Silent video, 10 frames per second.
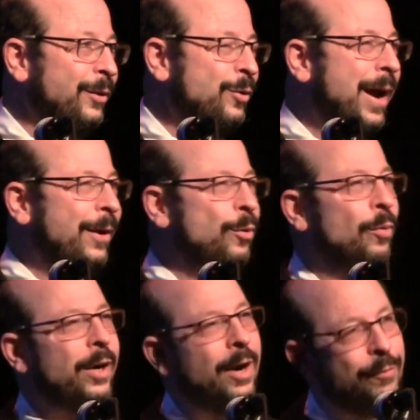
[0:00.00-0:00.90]
So how do you
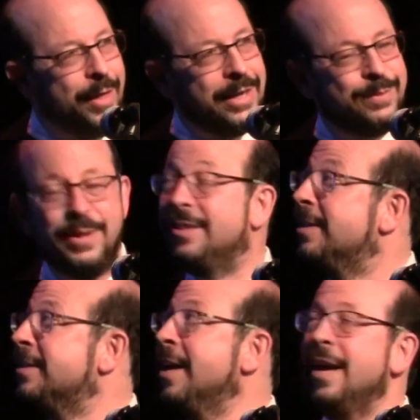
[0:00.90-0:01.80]
recover that
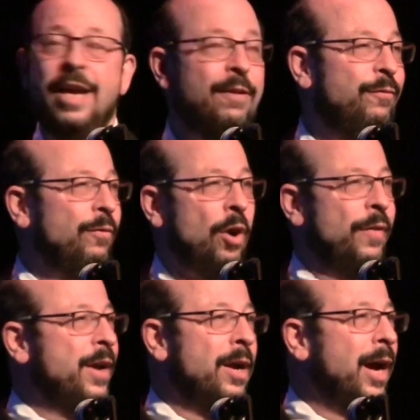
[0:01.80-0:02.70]
species if all
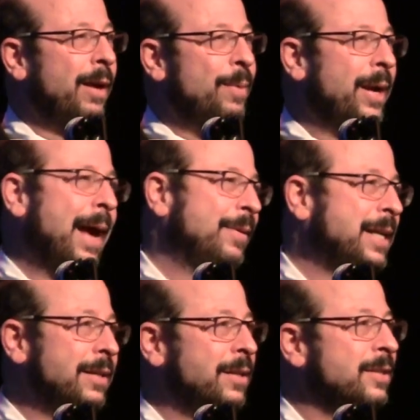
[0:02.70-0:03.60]
the unoccupied
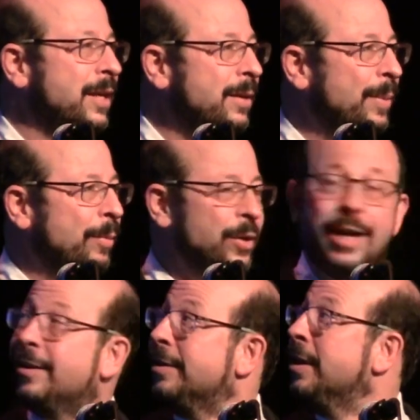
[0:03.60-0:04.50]
habitat doesn't need to be
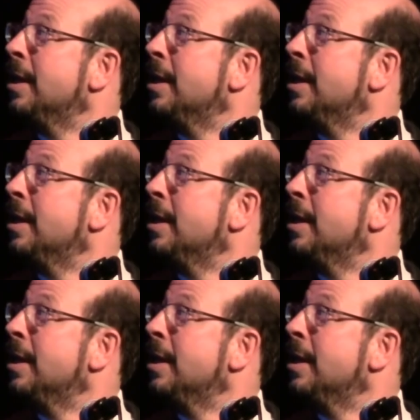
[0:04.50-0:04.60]
protected?